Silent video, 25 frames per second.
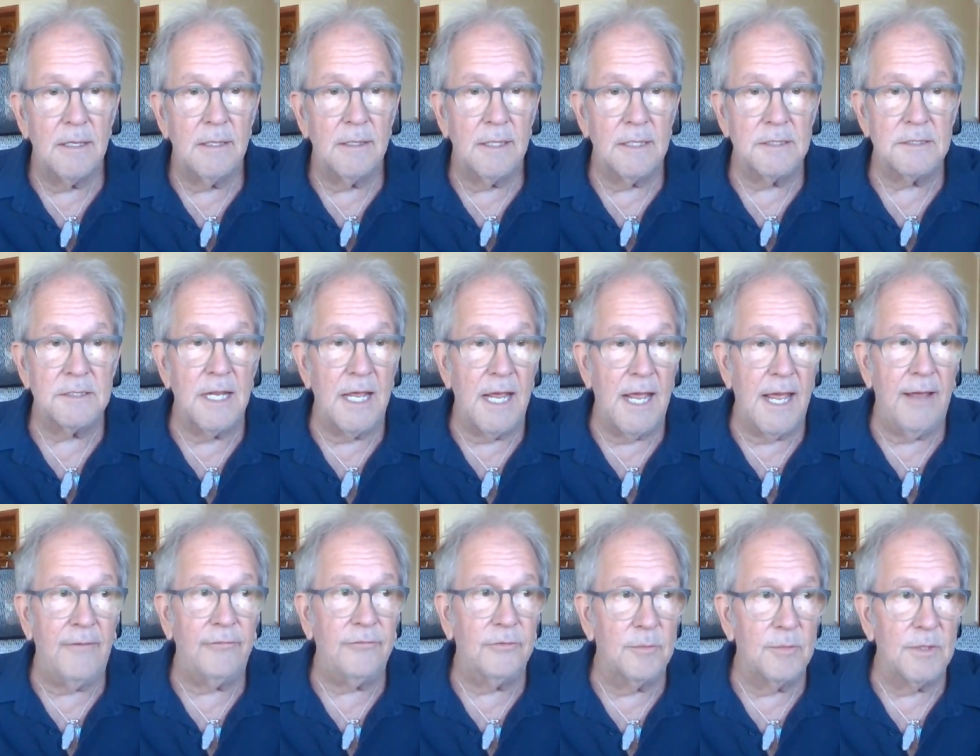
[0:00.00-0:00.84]
doesn't
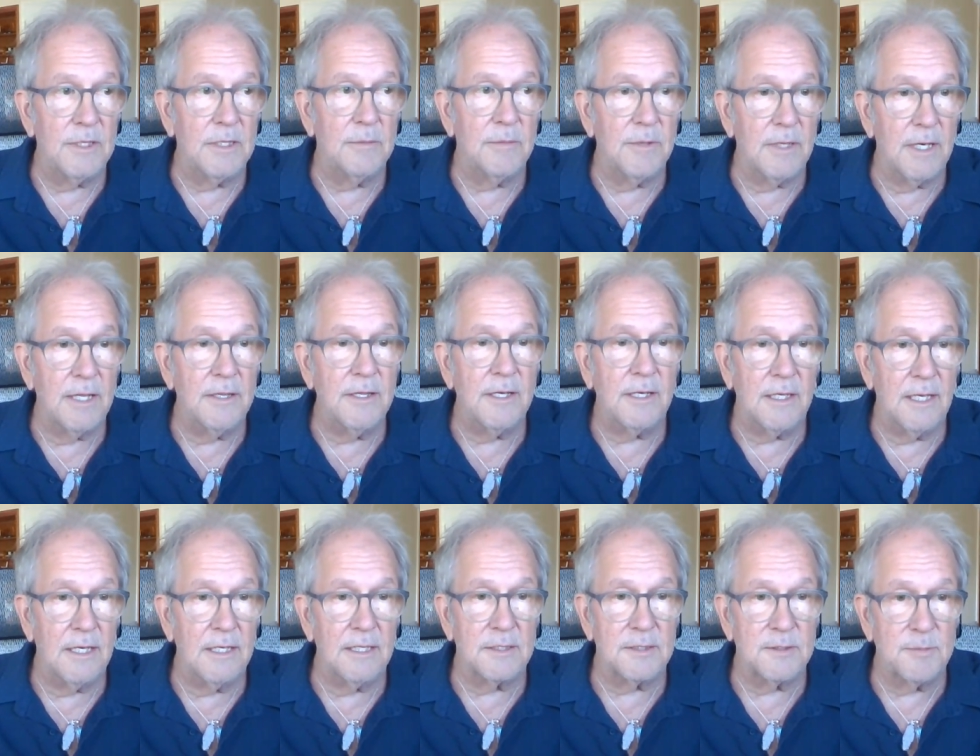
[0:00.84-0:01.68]
have to be, but I think
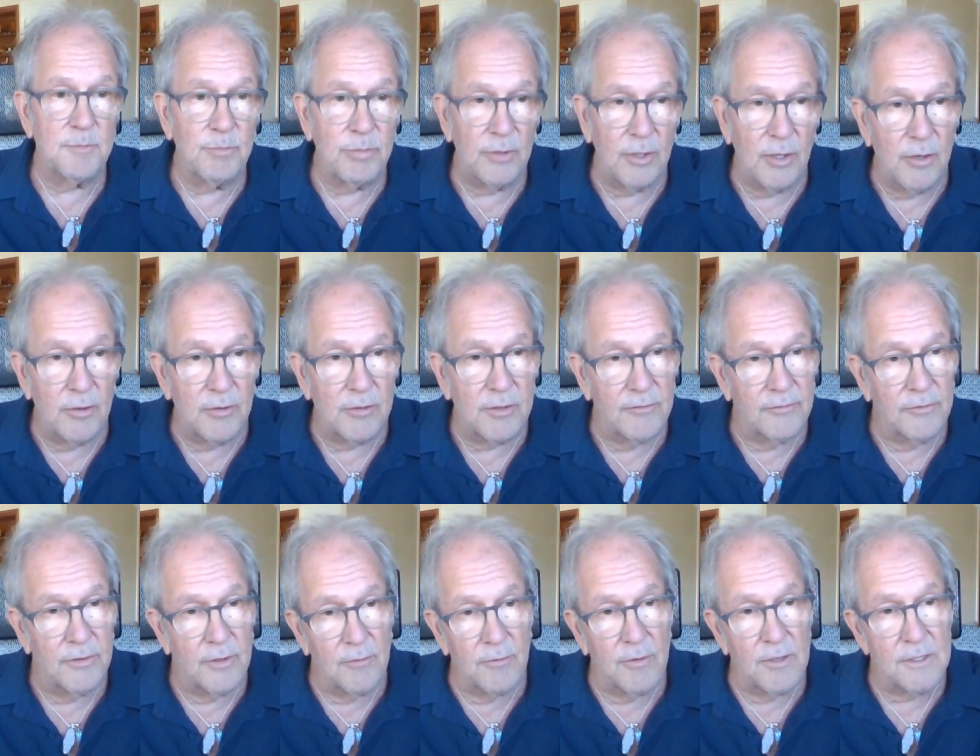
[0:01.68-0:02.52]
I'd explode if
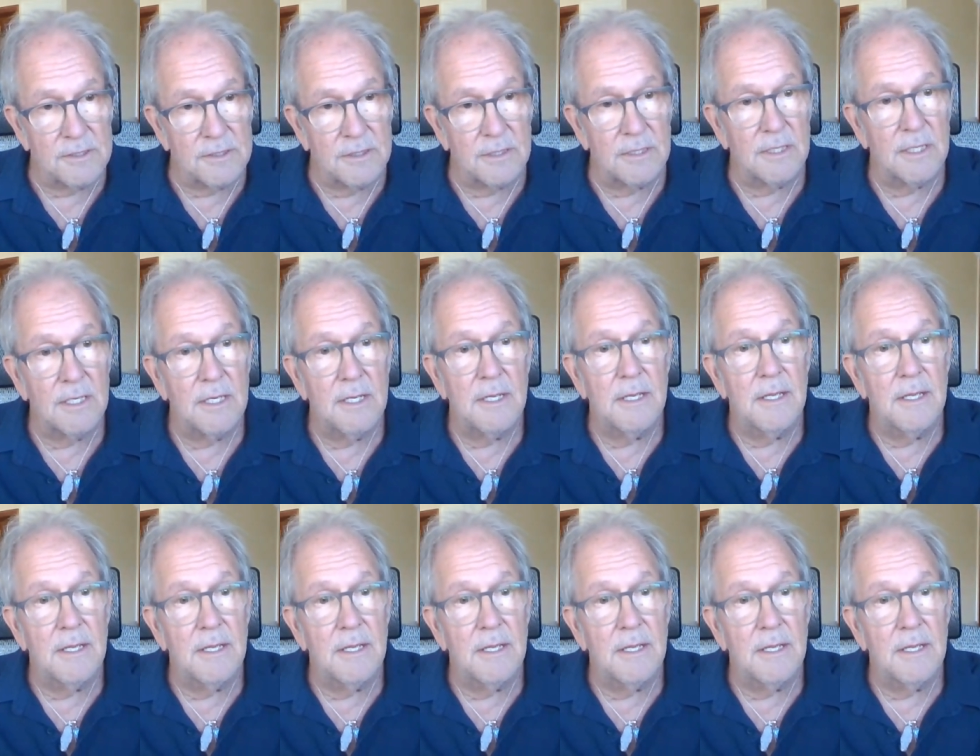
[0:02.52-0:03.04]
there wasn't.